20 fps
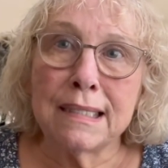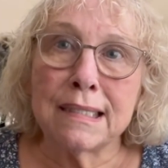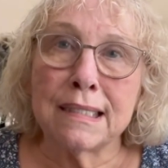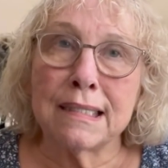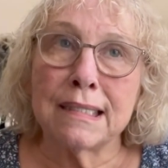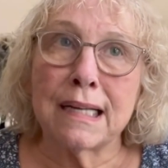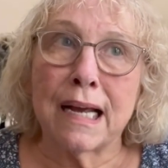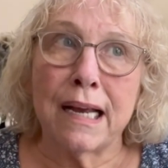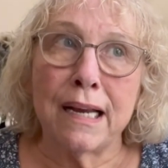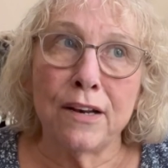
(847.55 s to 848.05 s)

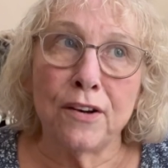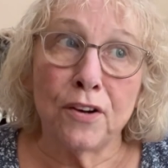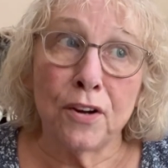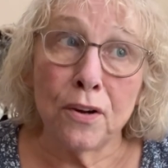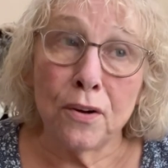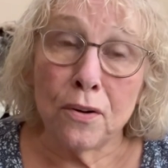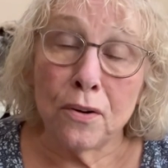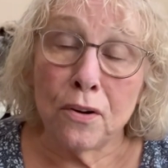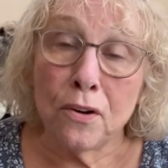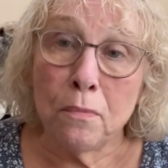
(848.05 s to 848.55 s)
stay
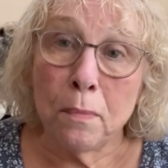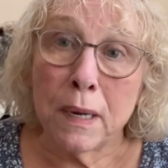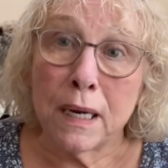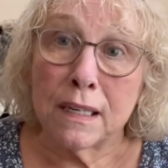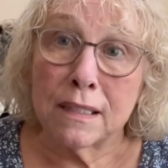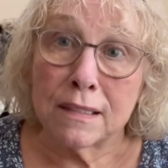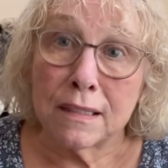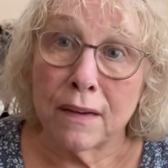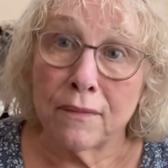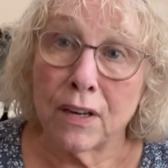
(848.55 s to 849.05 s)
tuned
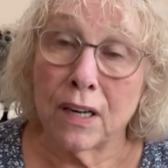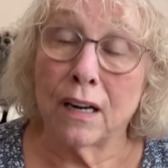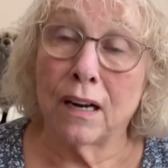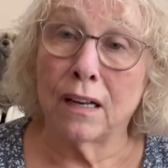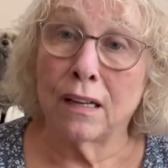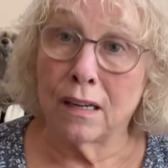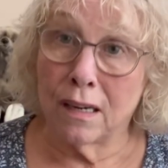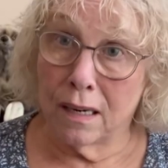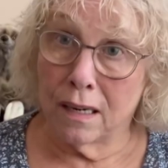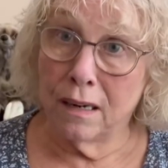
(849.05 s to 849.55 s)
because I've got a
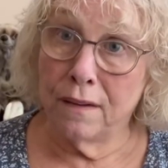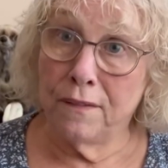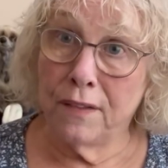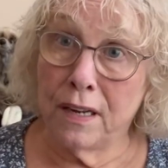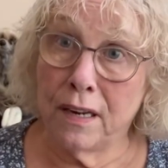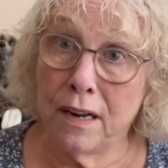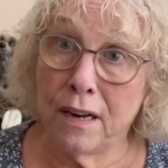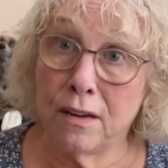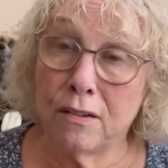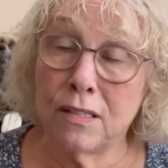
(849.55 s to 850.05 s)
lot of
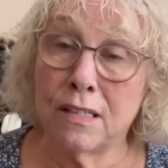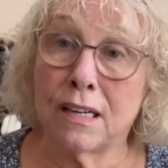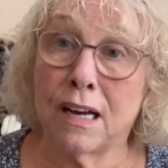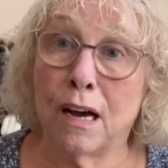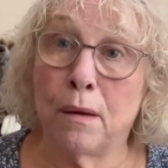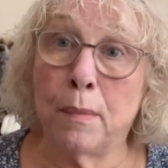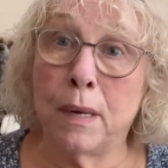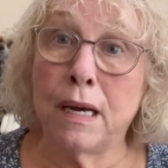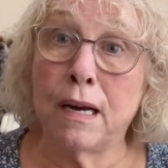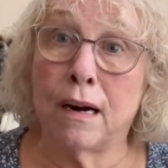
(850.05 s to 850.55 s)
videos
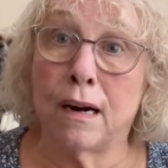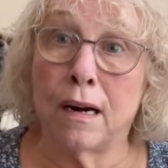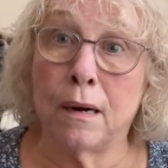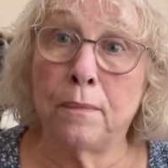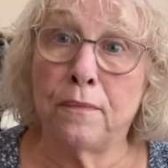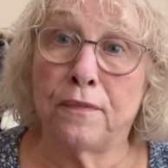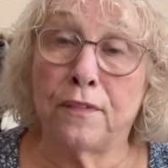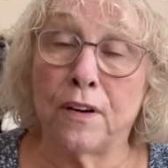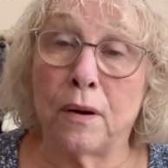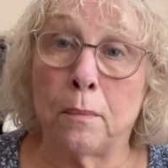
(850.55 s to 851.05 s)
coming
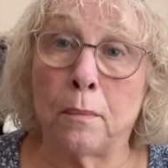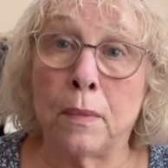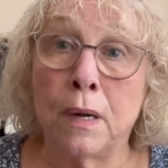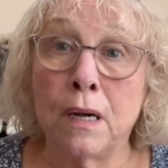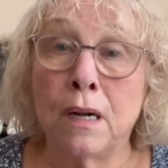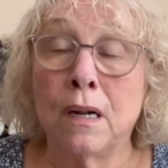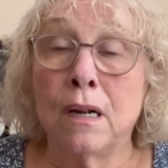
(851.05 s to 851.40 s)
up from